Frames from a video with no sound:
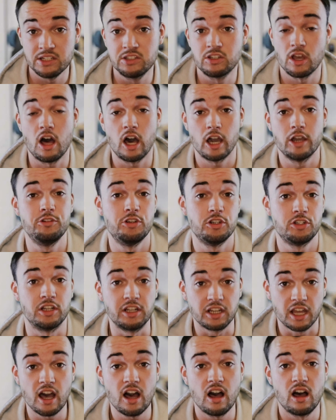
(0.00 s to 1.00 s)
into
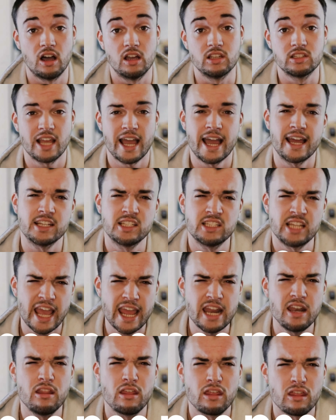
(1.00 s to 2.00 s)
hydrogen cars at
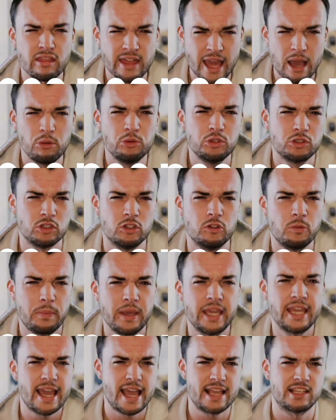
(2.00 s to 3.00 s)
ten thousand
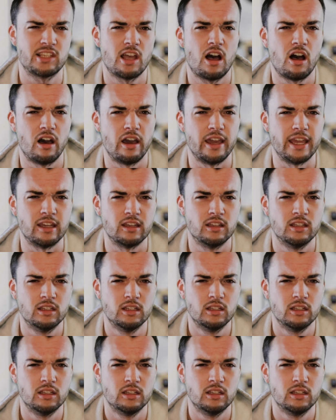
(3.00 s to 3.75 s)
P S I.